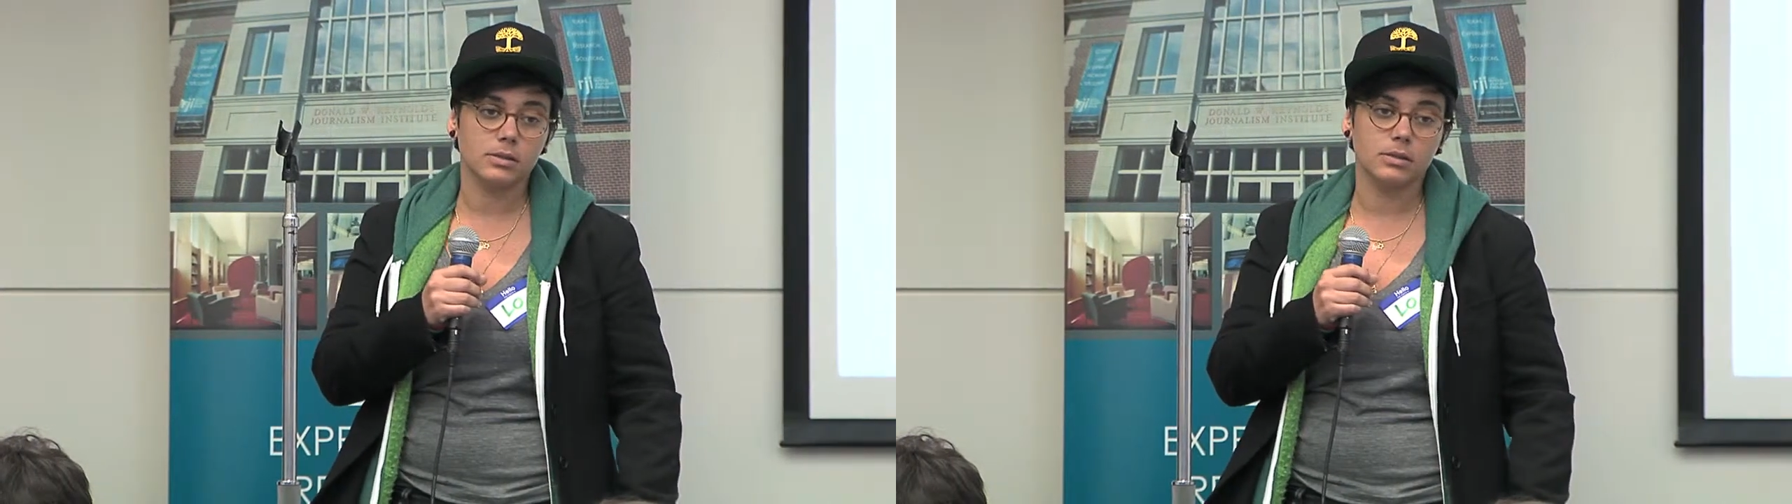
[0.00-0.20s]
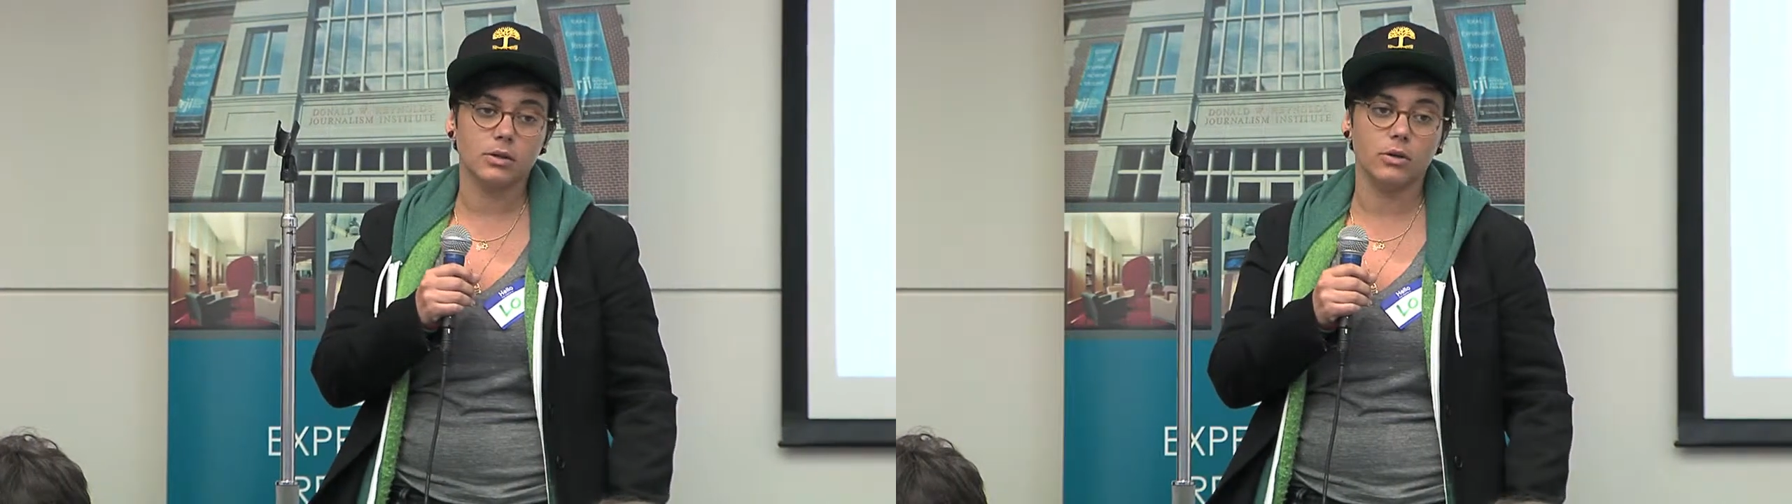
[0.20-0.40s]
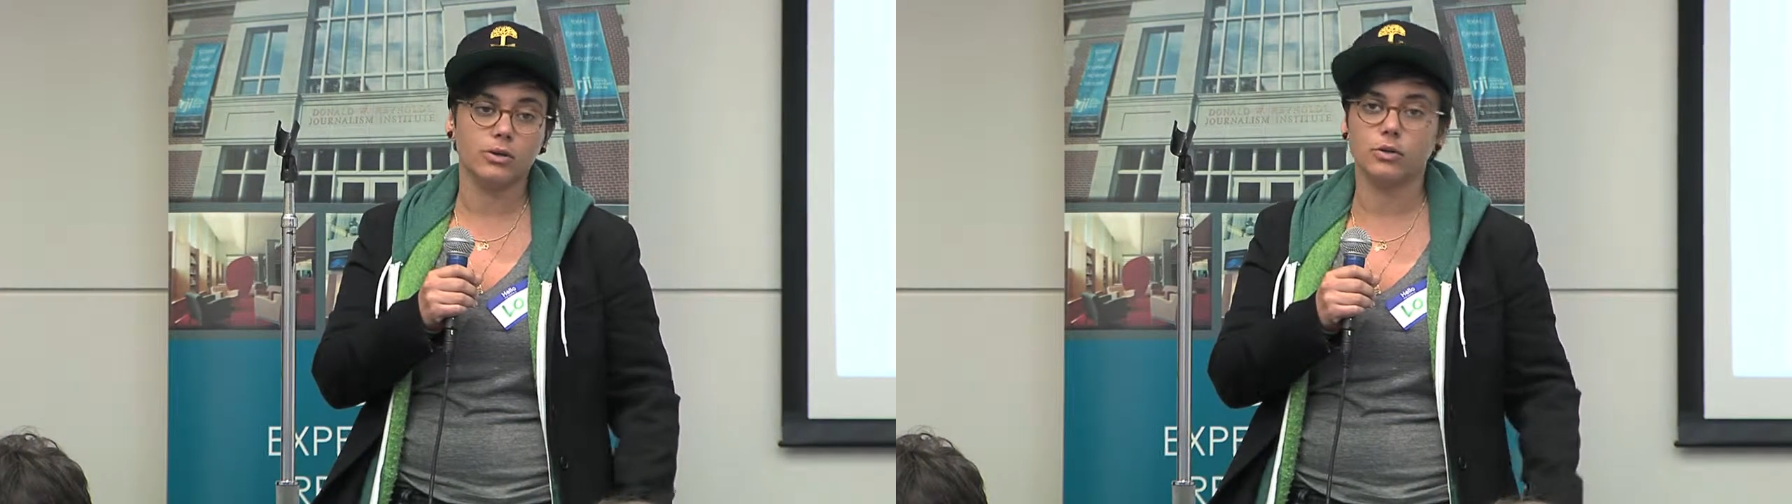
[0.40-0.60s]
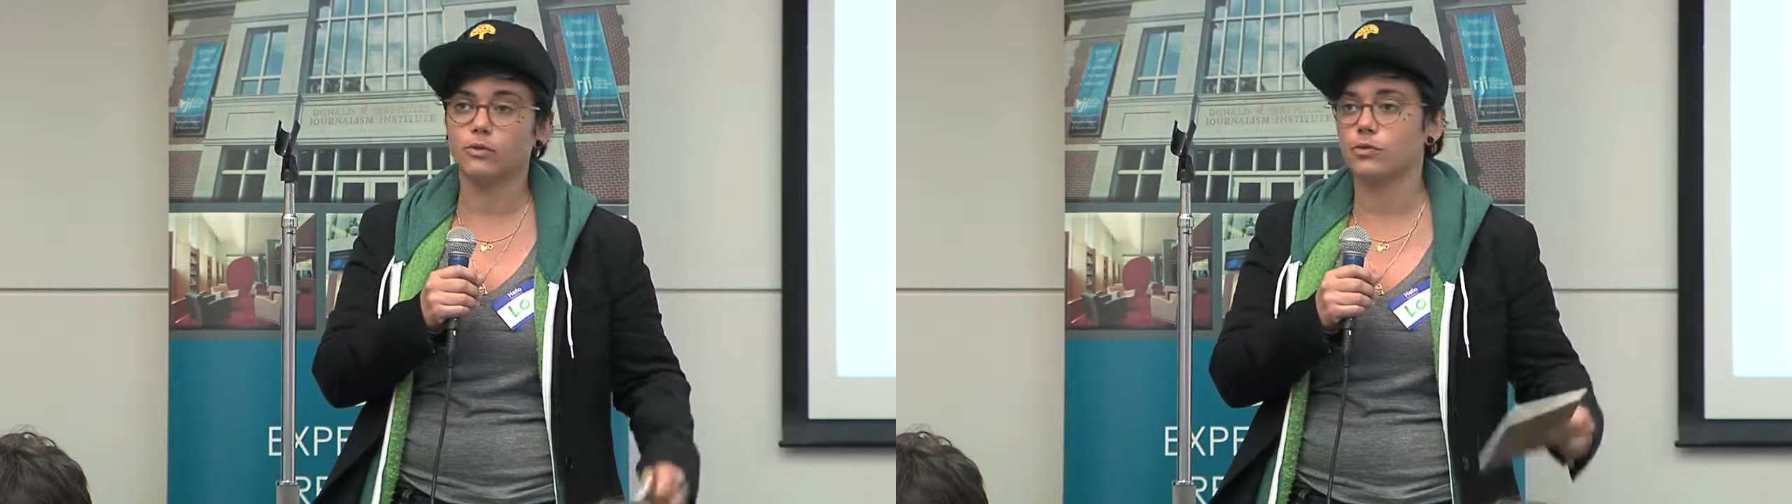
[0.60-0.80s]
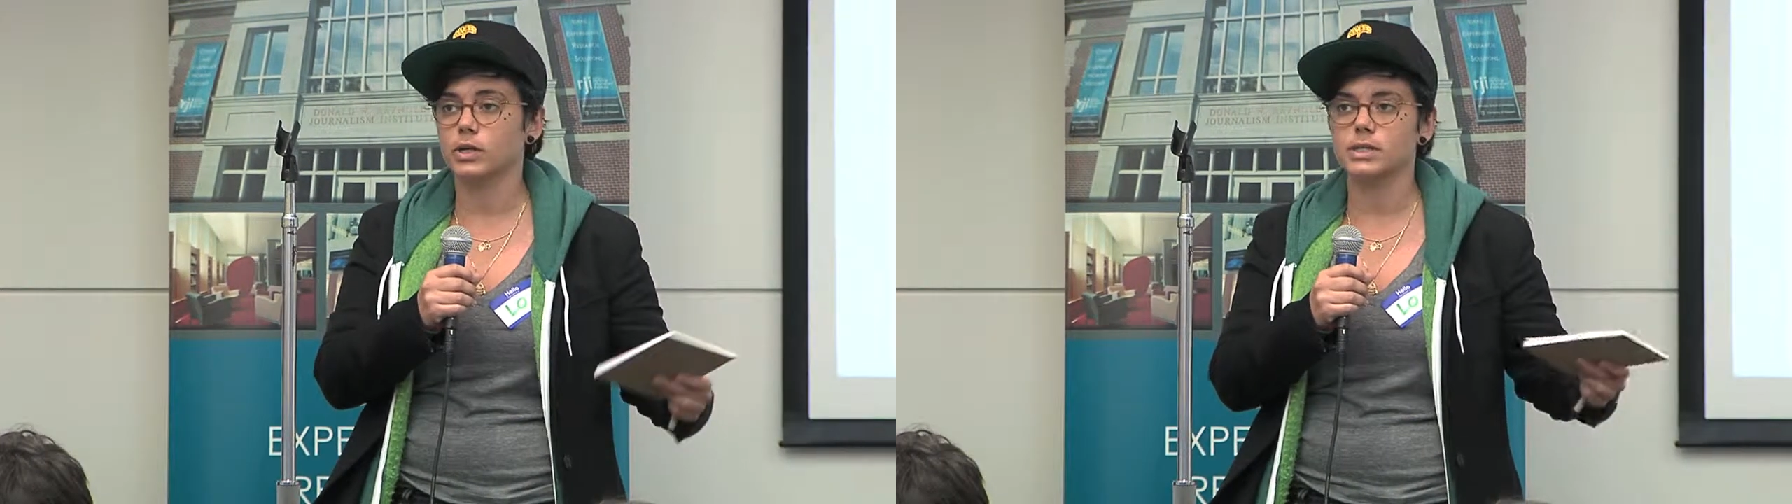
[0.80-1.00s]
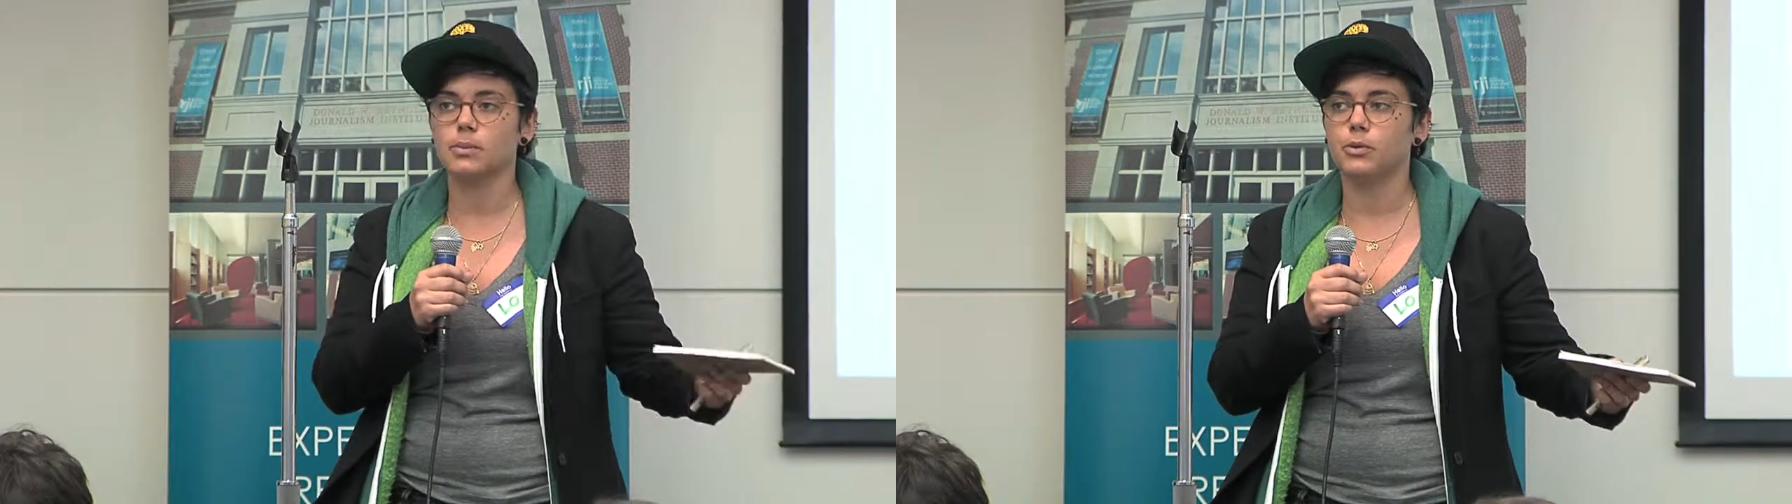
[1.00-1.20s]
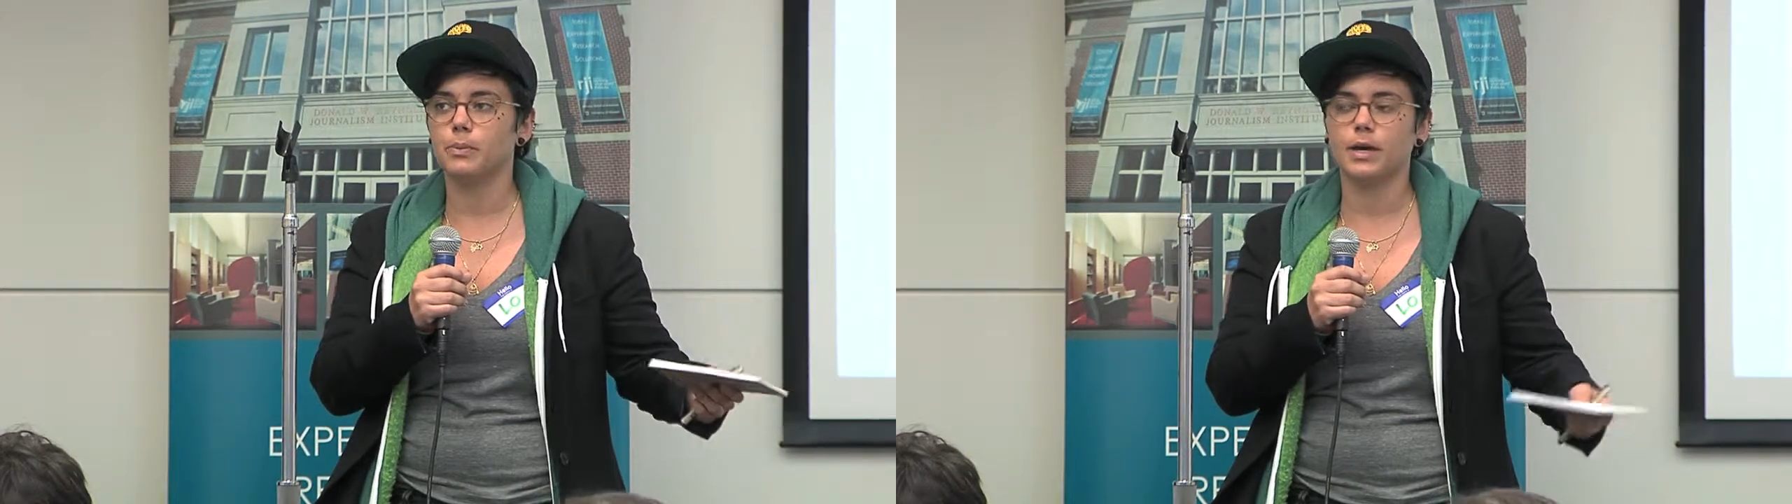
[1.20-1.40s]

So, for example,